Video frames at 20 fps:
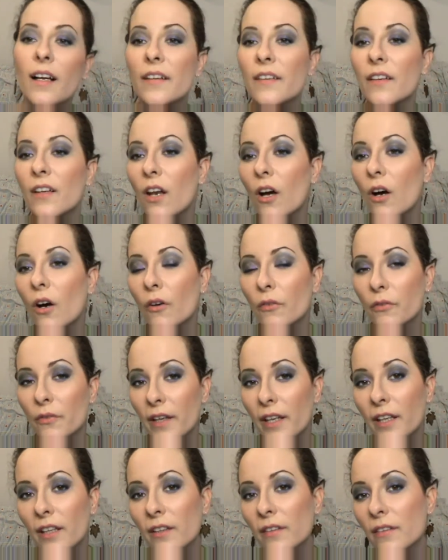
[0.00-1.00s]
it's a lot of
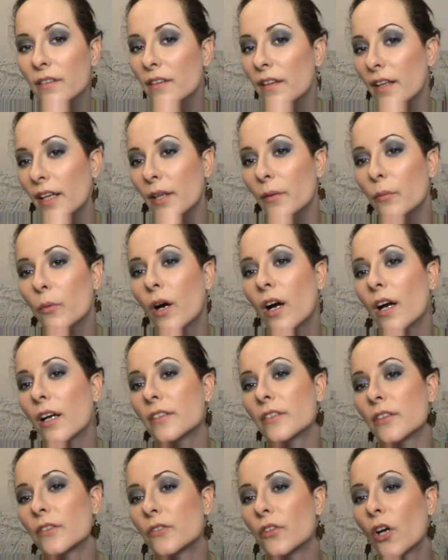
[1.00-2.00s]
he
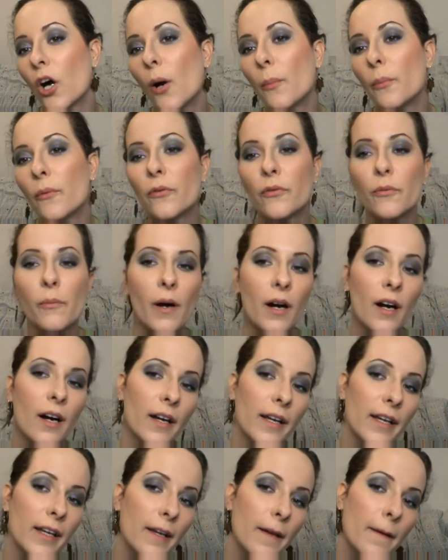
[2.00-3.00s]
worked on top of
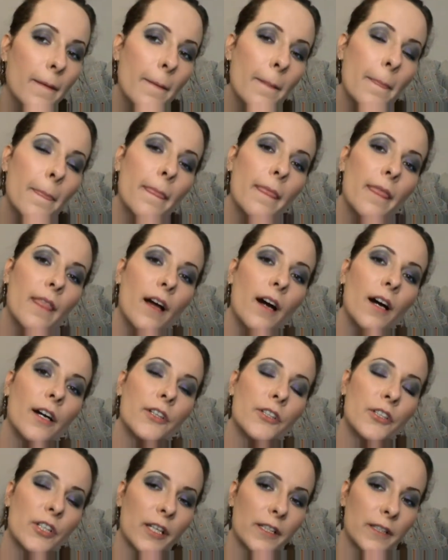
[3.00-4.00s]
my
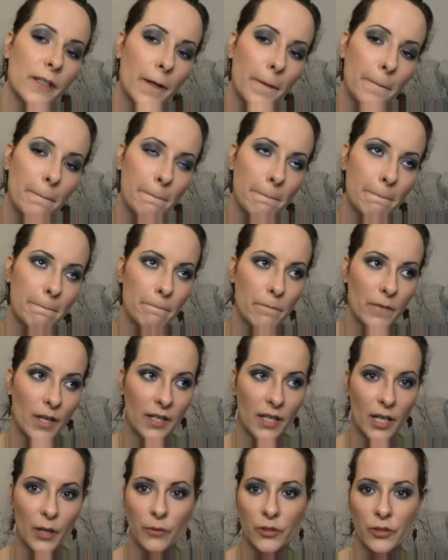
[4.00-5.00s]
eyeshadow.
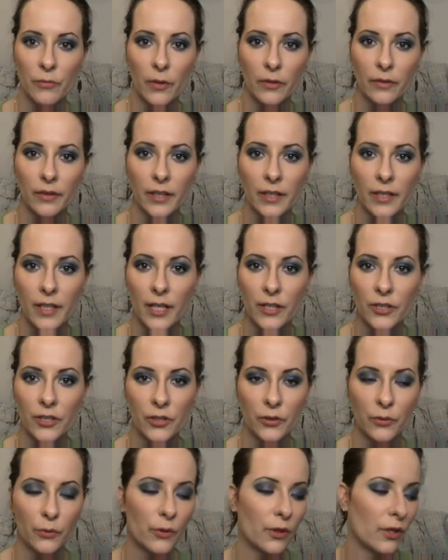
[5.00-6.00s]
And I was wearing a
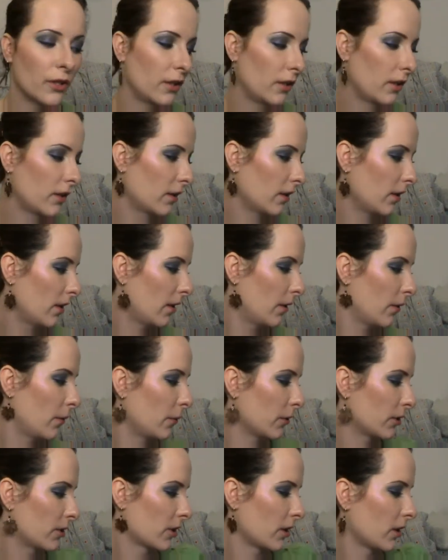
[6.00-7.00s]
natural look,
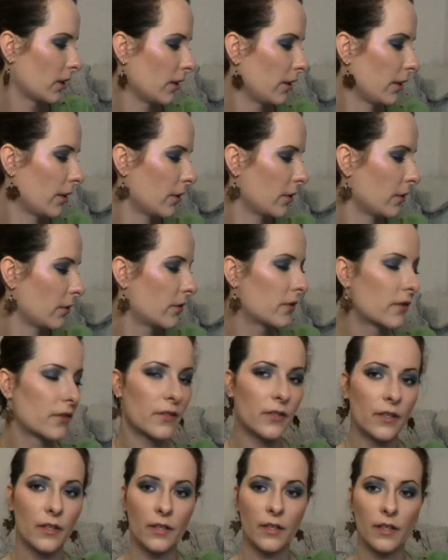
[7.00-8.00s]
which I
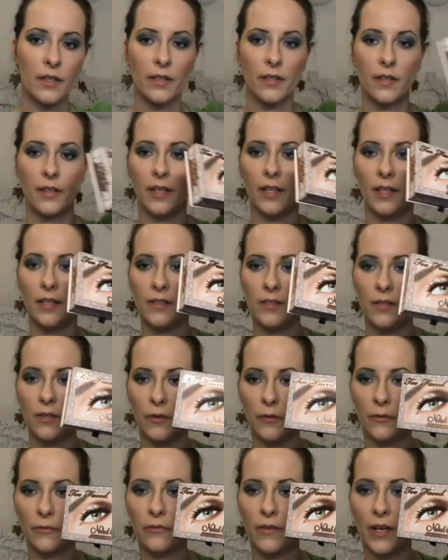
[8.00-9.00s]
used the
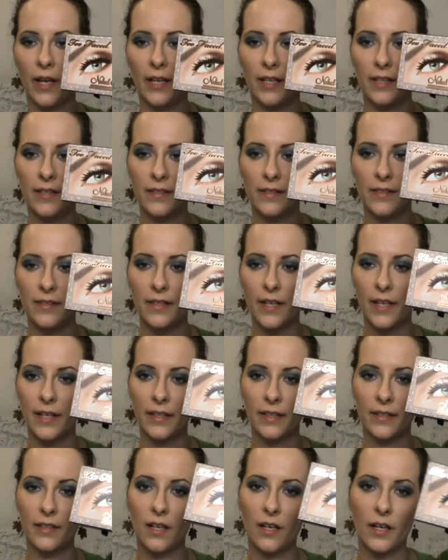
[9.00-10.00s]
Too Faced
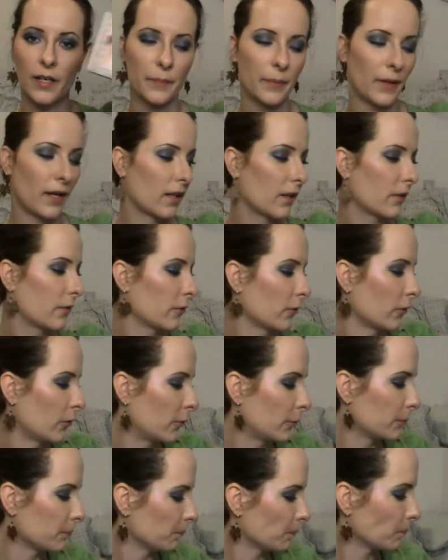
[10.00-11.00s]
Naked Eye palette
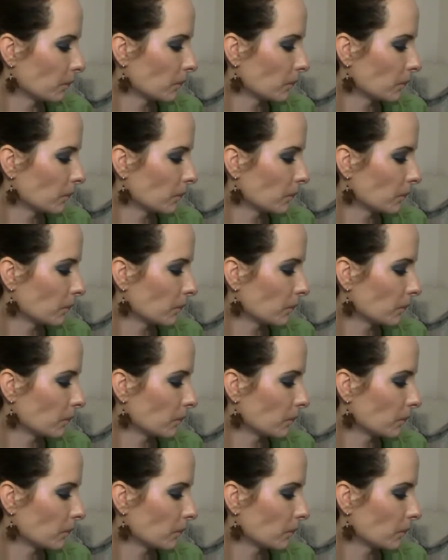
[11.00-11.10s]
for.